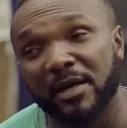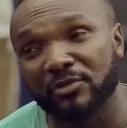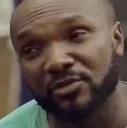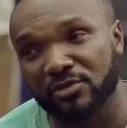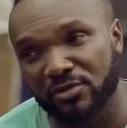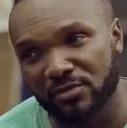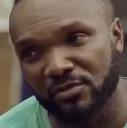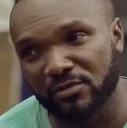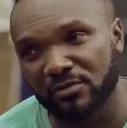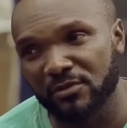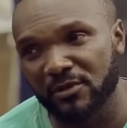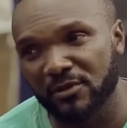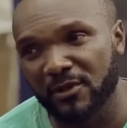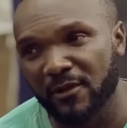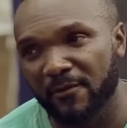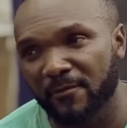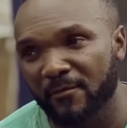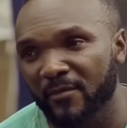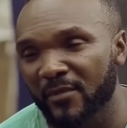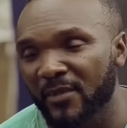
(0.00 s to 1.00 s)
about you.
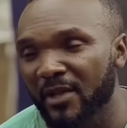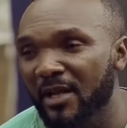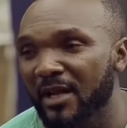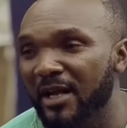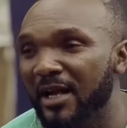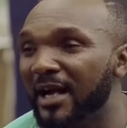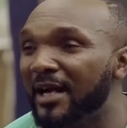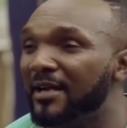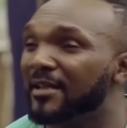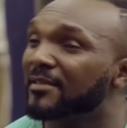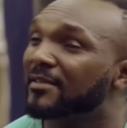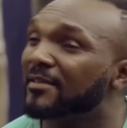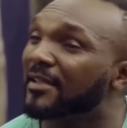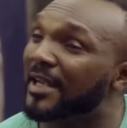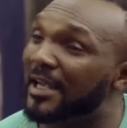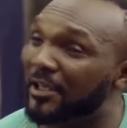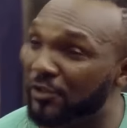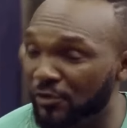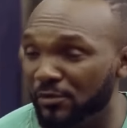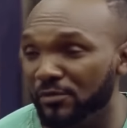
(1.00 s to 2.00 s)
And he
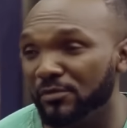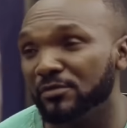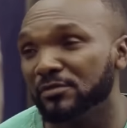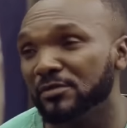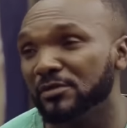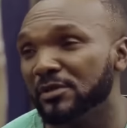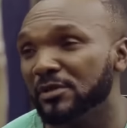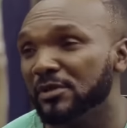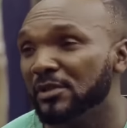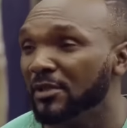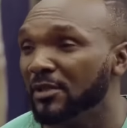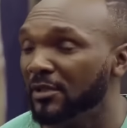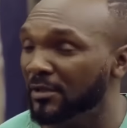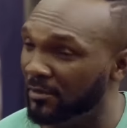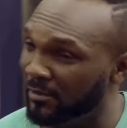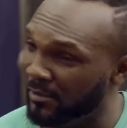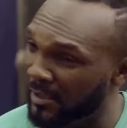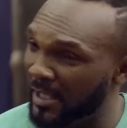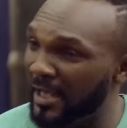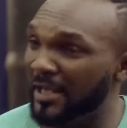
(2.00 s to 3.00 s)
said I should
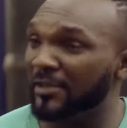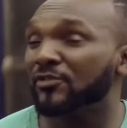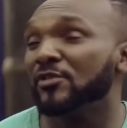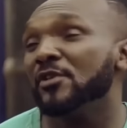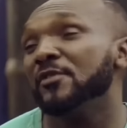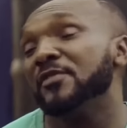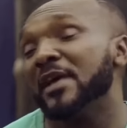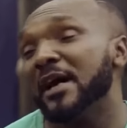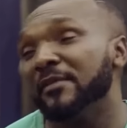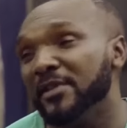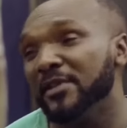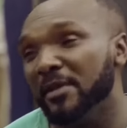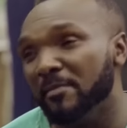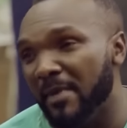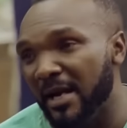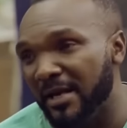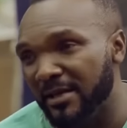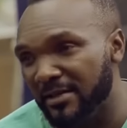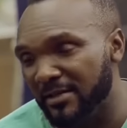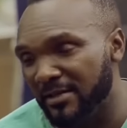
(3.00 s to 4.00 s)
ask you if you have the
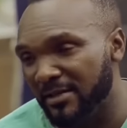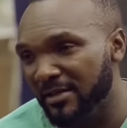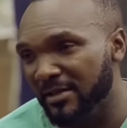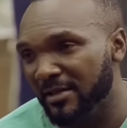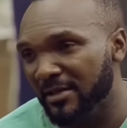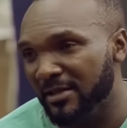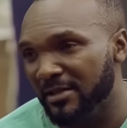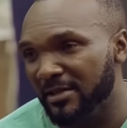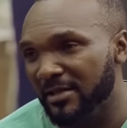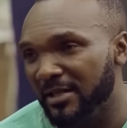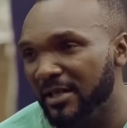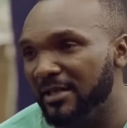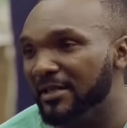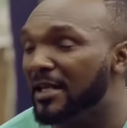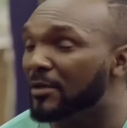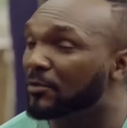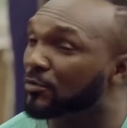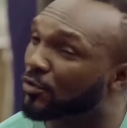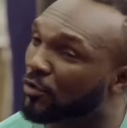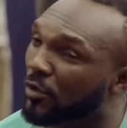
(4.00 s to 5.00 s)
mind. And
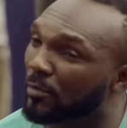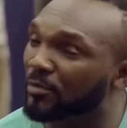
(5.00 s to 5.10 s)
then we